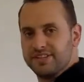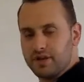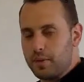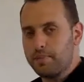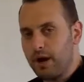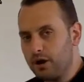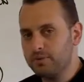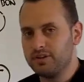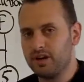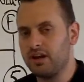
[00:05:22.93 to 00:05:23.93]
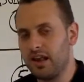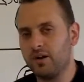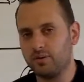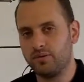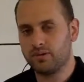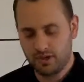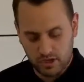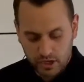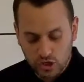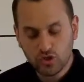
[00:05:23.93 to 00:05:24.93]
component alone
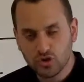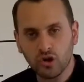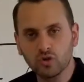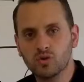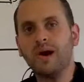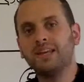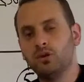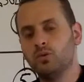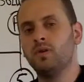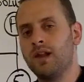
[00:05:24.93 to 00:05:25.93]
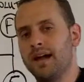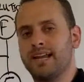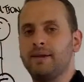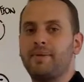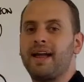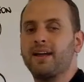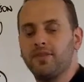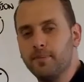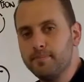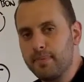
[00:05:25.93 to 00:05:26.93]
controls where you will likely make
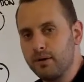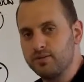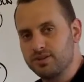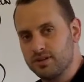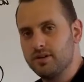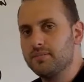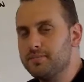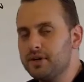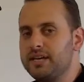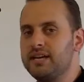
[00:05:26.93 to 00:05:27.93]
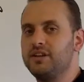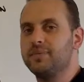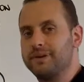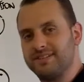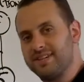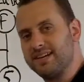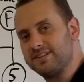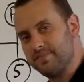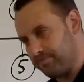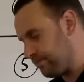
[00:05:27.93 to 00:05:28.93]
the most money in your business.